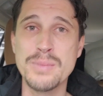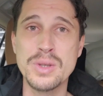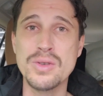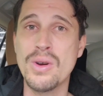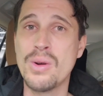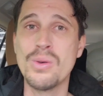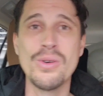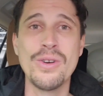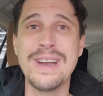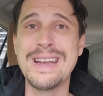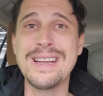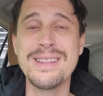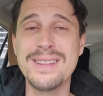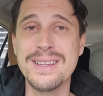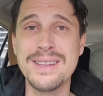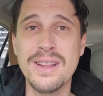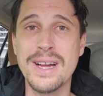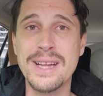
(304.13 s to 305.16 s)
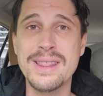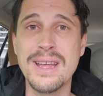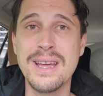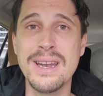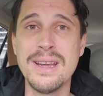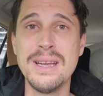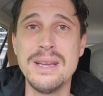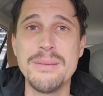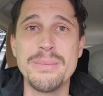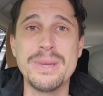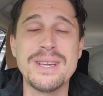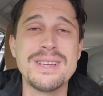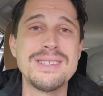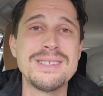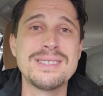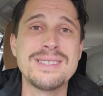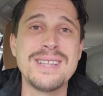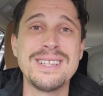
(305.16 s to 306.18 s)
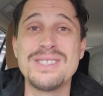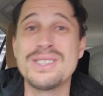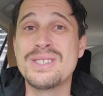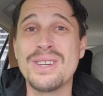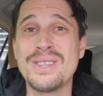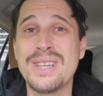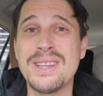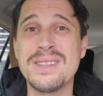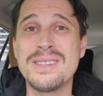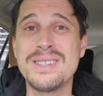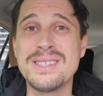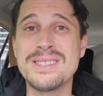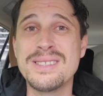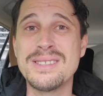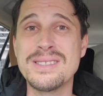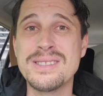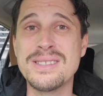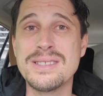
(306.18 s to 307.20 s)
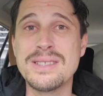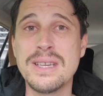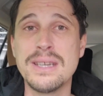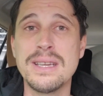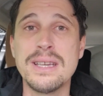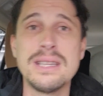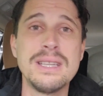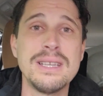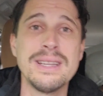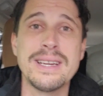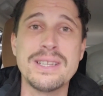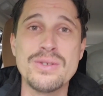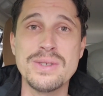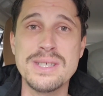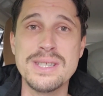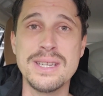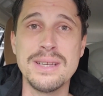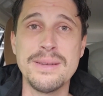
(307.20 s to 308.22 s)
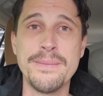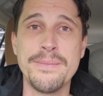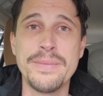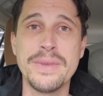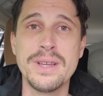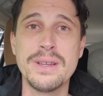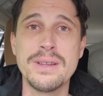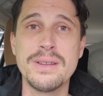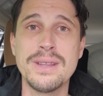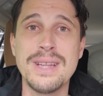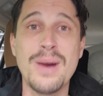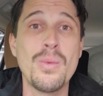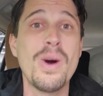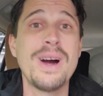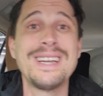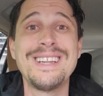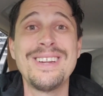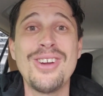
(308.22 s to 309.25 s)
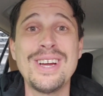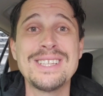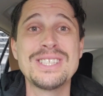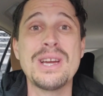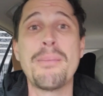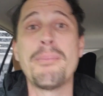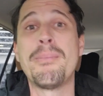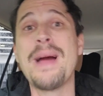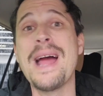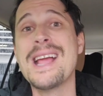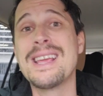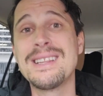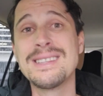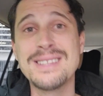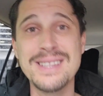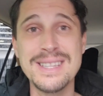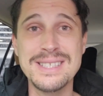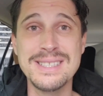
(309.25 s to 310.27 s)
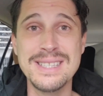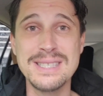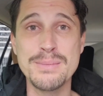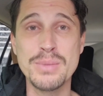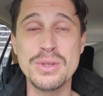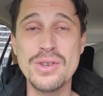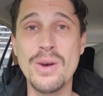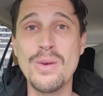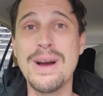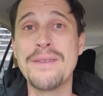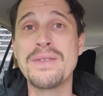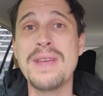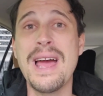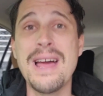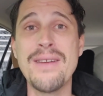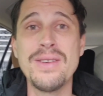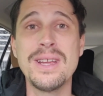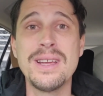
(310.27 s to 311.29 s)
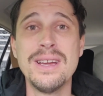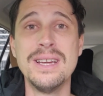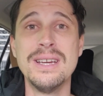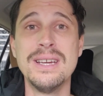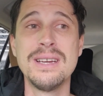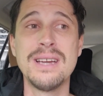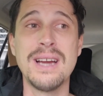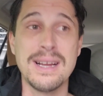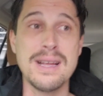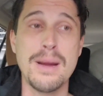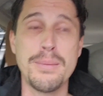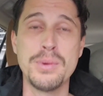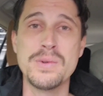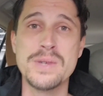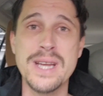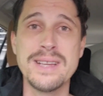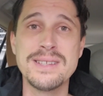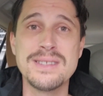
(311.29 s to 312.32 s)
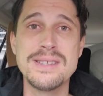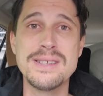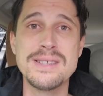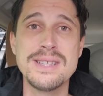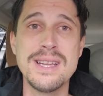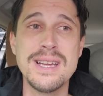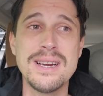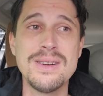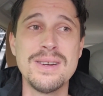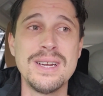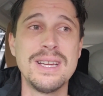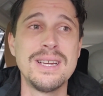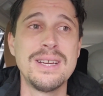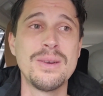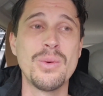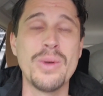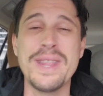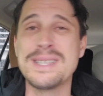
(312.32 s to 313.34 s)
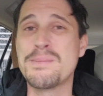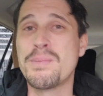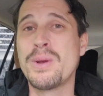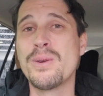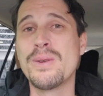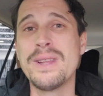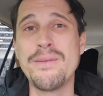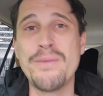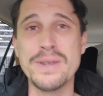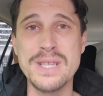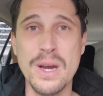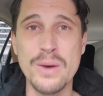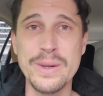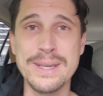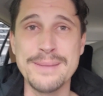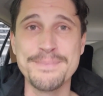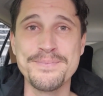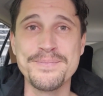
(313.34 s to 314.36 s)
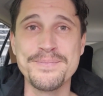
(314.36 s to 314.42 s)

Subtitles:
Patrol or anything like that, because they just don't get the distances in the electricity. Now, why did I jump back into this Nissan Patrol after having a couple Teslas now? Well, that's purely for towing.